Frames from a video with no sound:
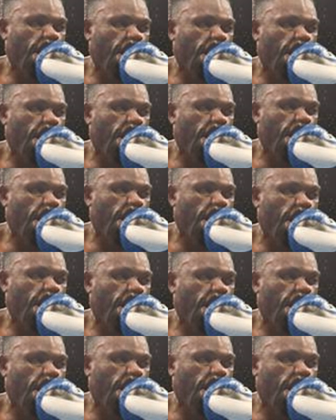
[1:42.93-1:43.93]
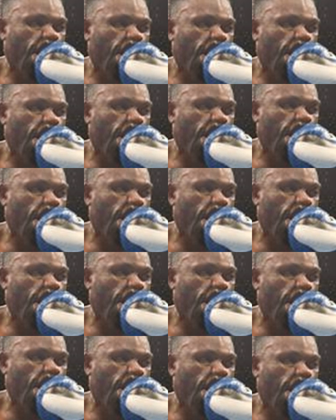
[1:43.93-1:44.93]
been asking me,
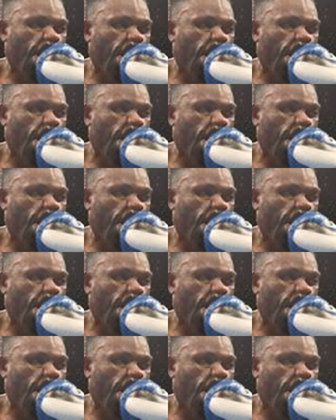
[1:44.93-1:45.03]
hey,